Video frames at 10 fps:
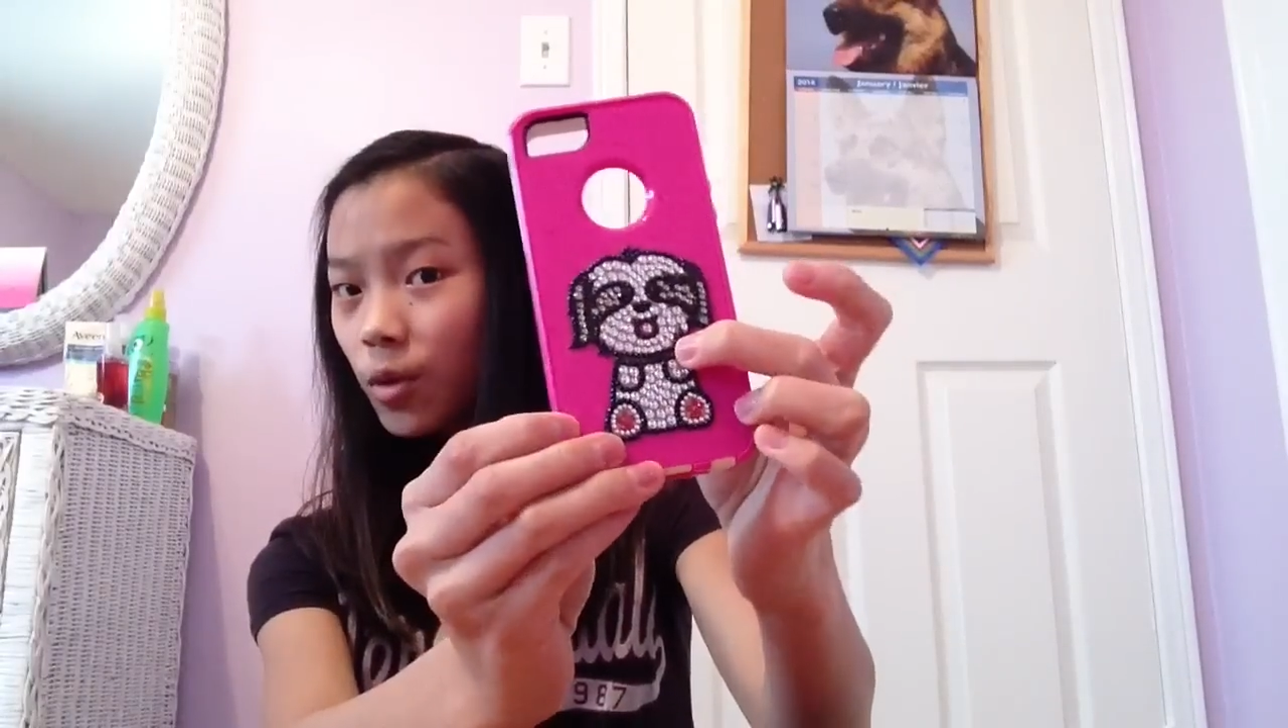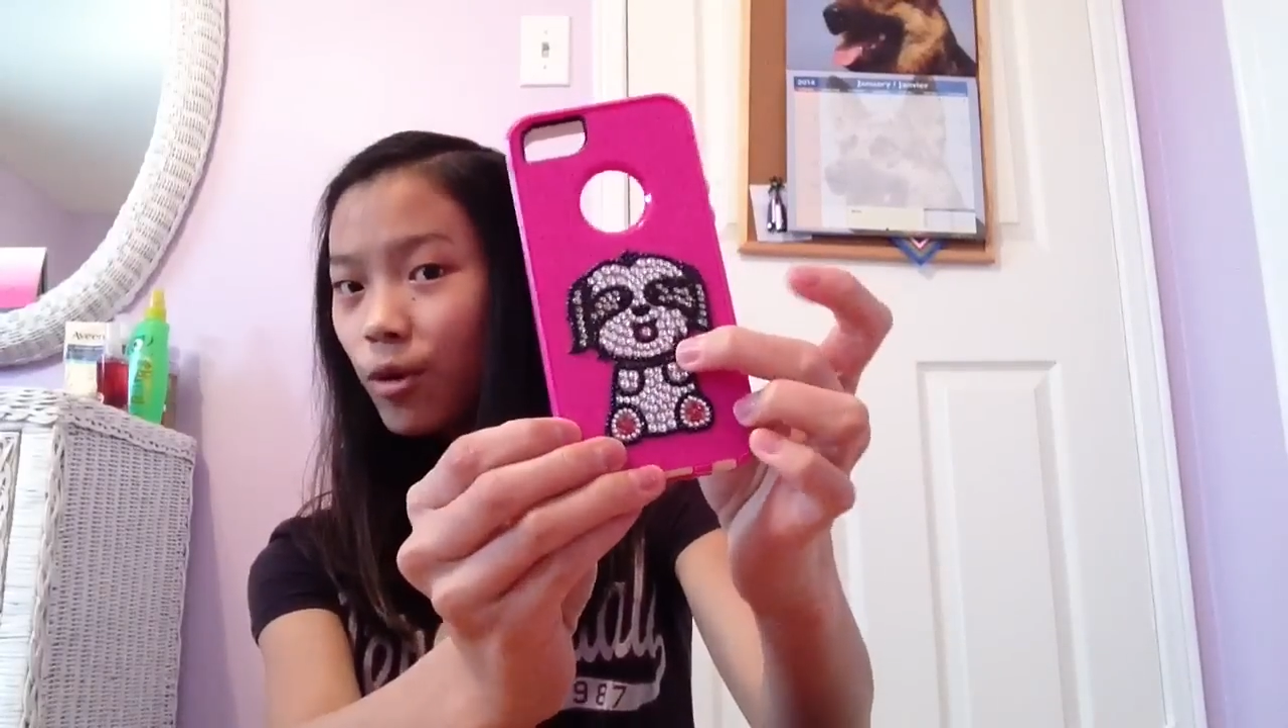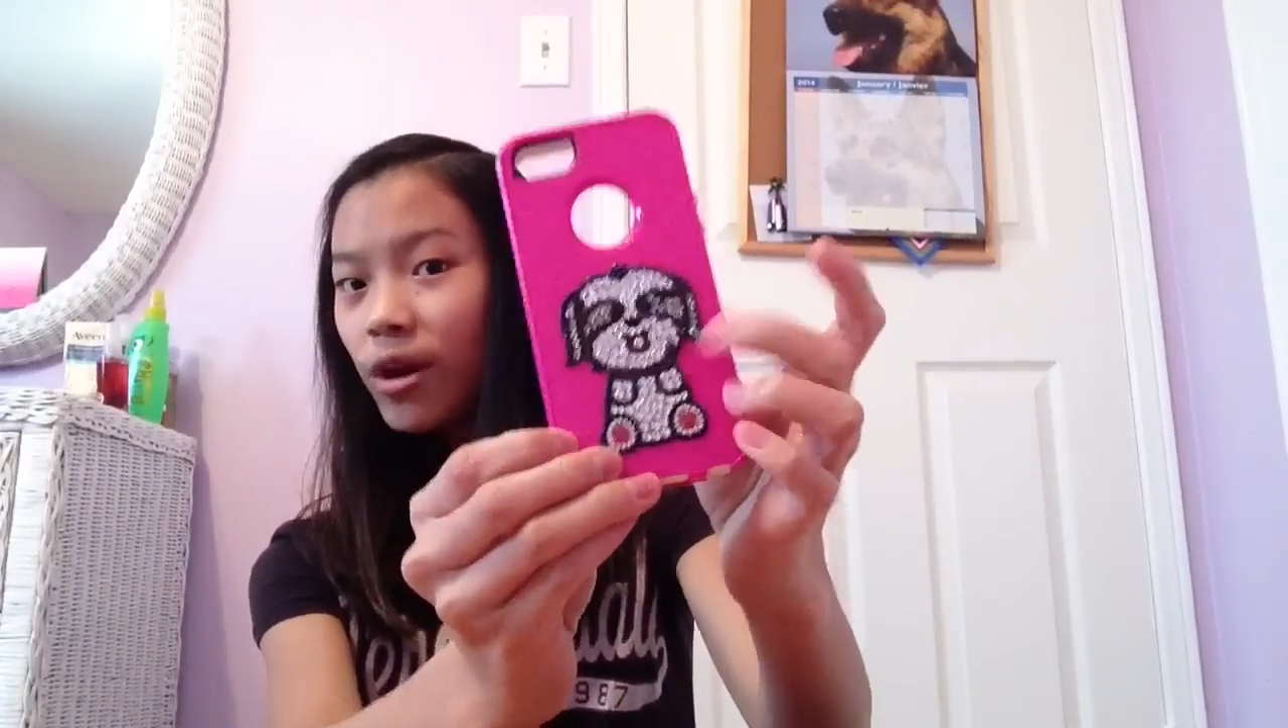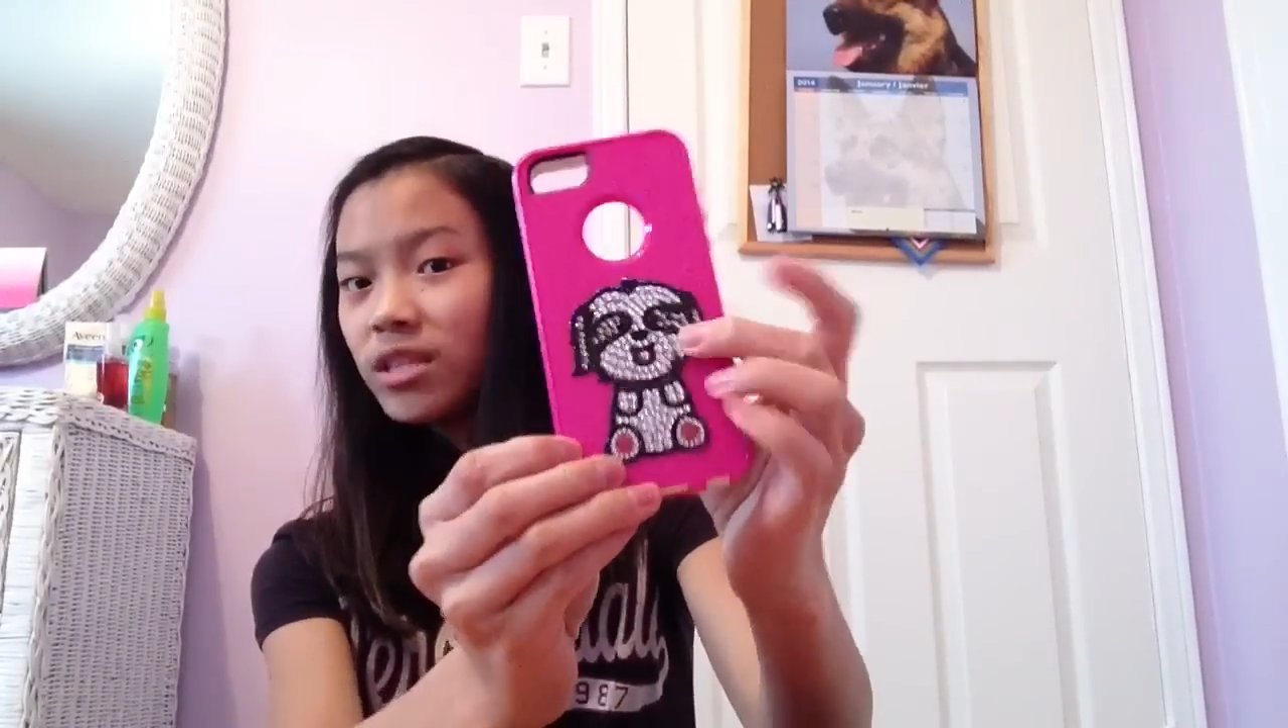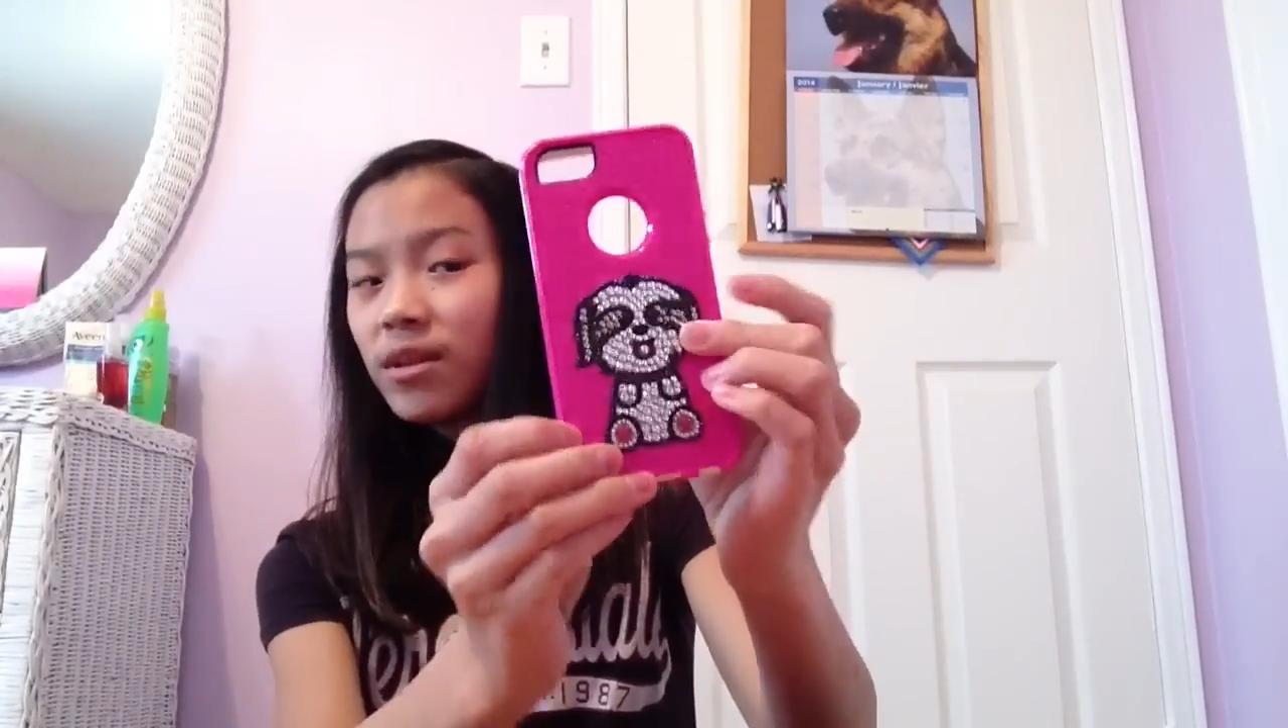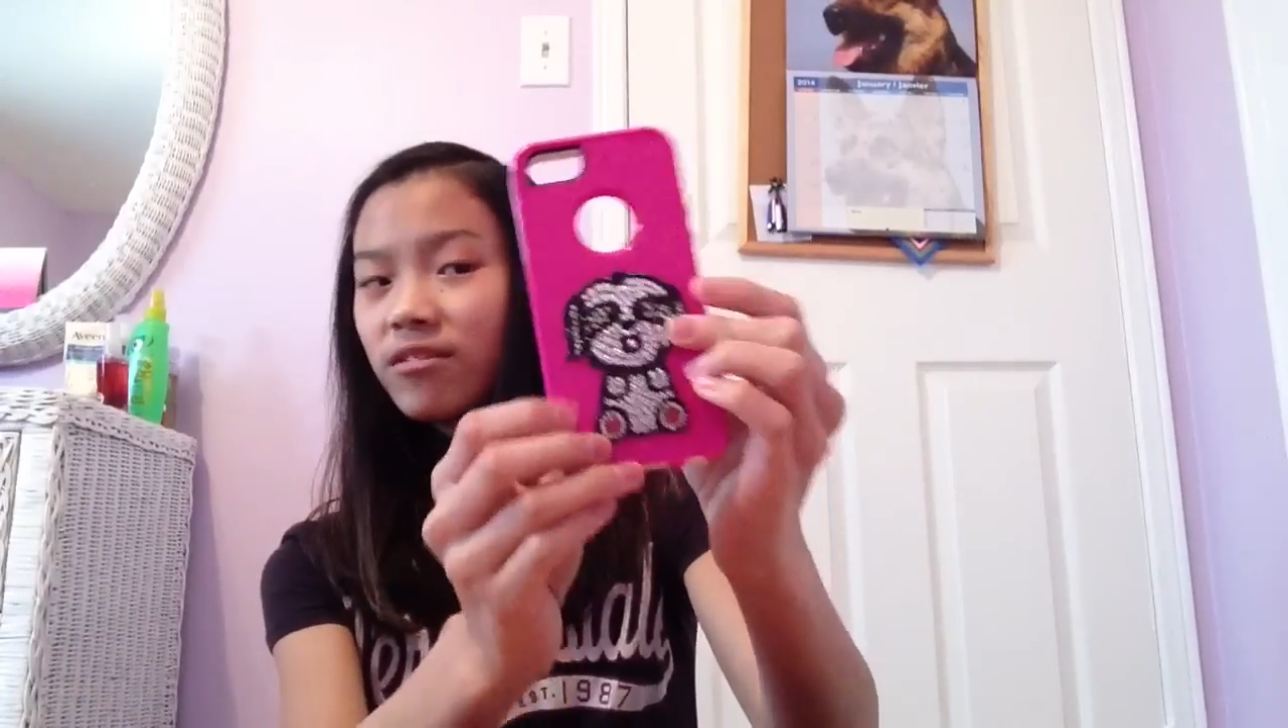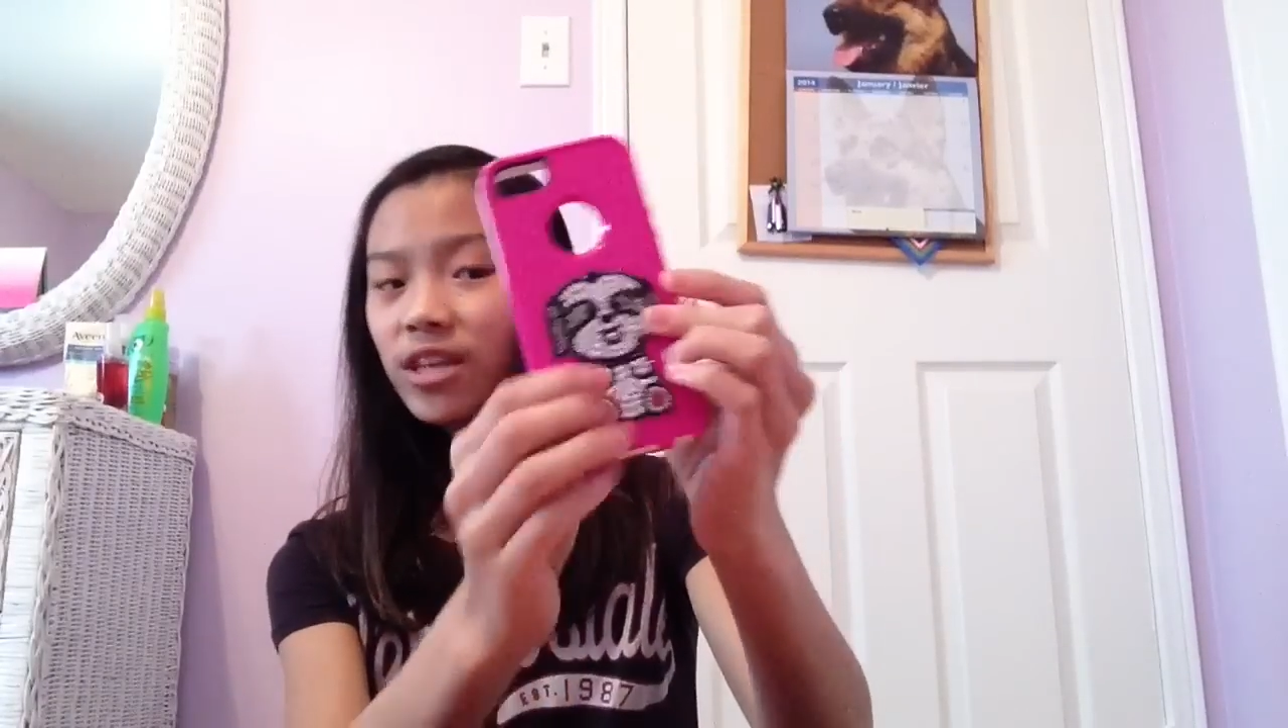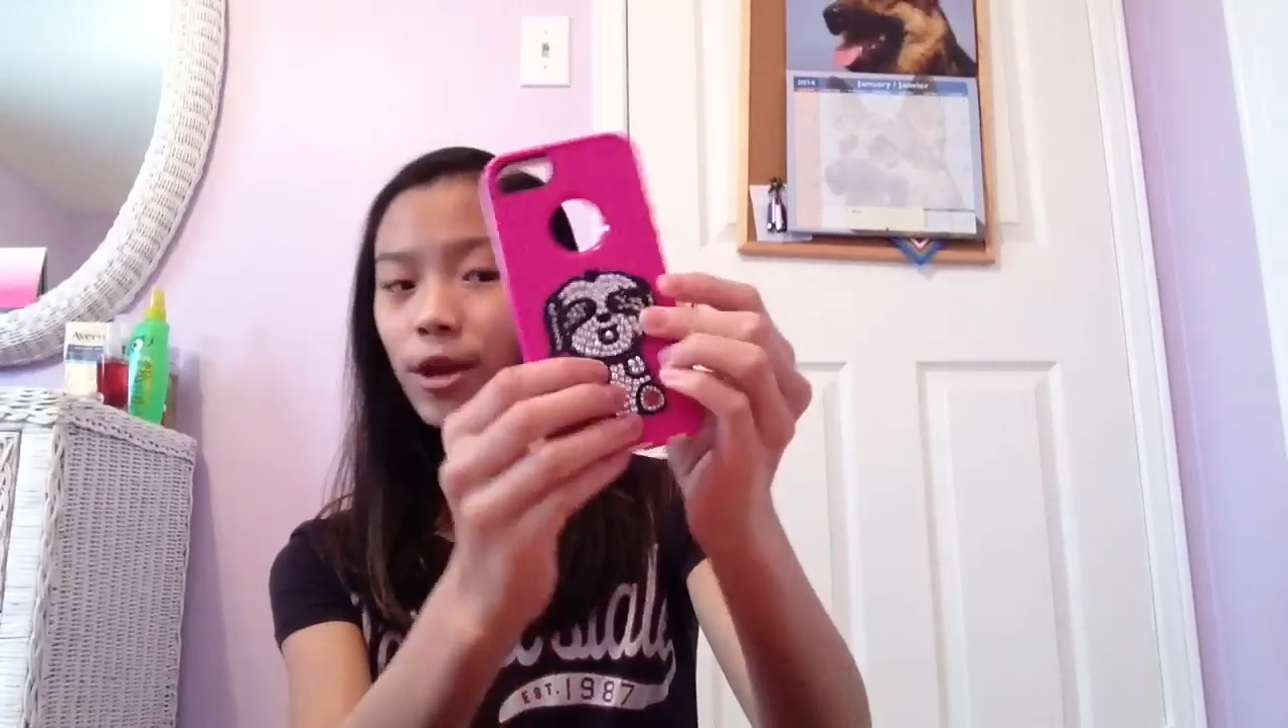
You guys might have seen